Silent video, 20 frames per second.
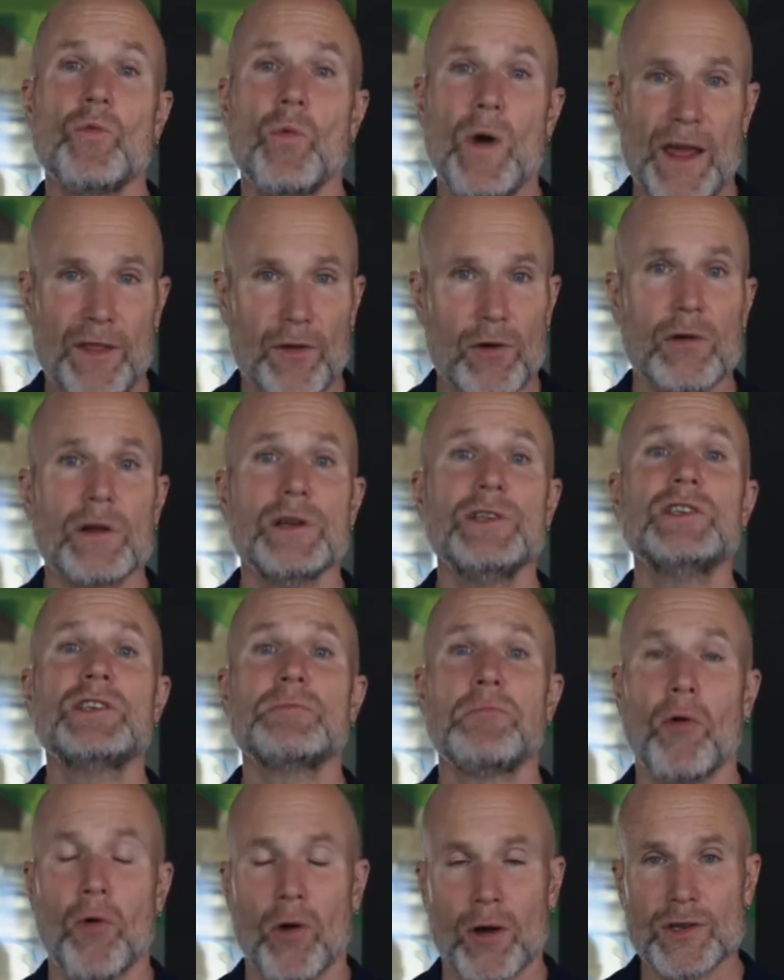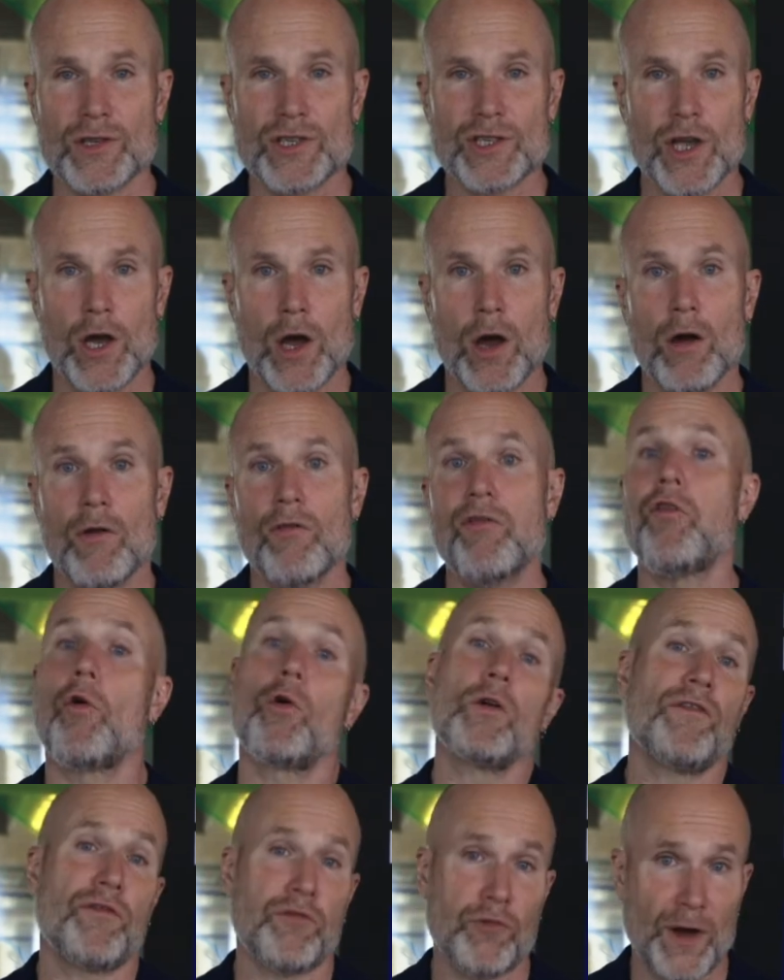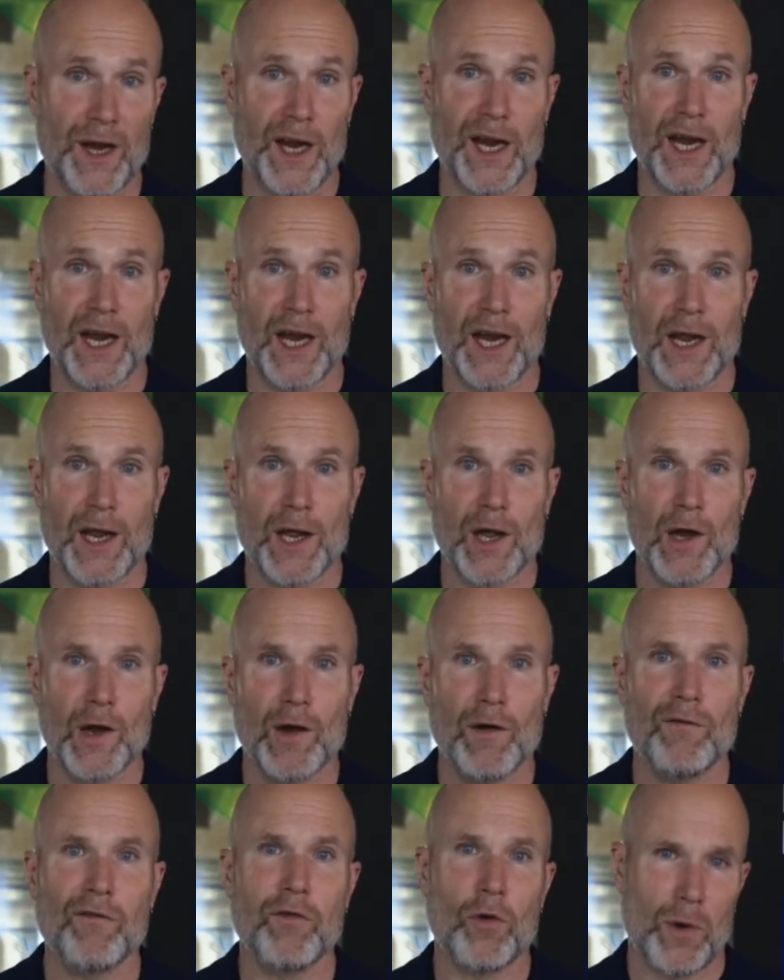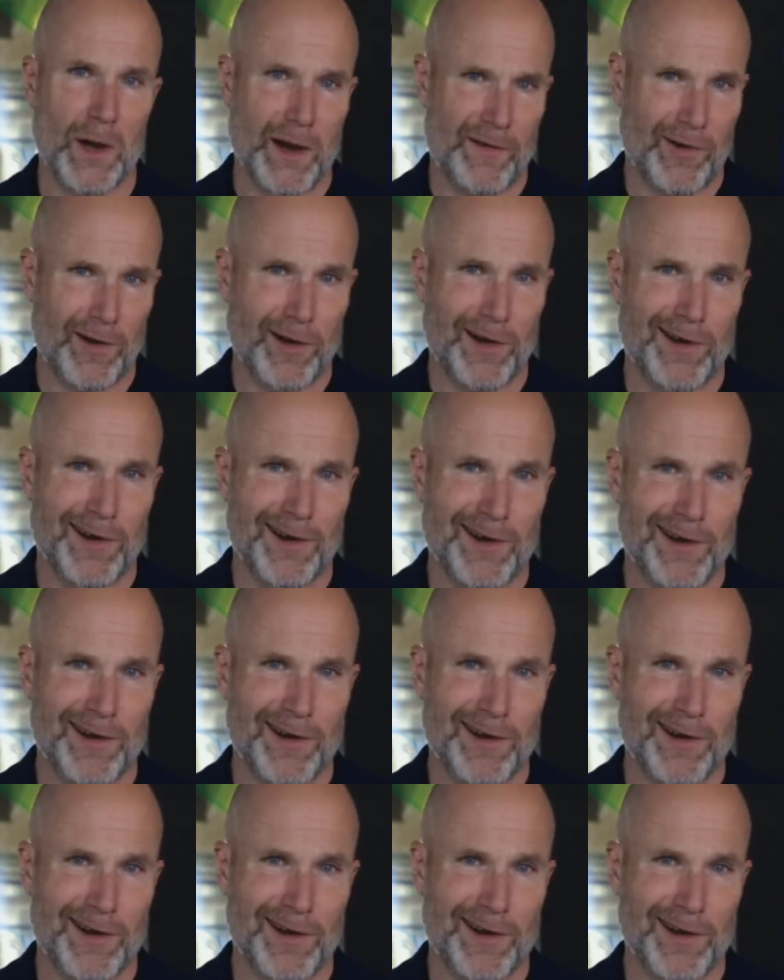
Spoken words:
weather, and sports for free, forever.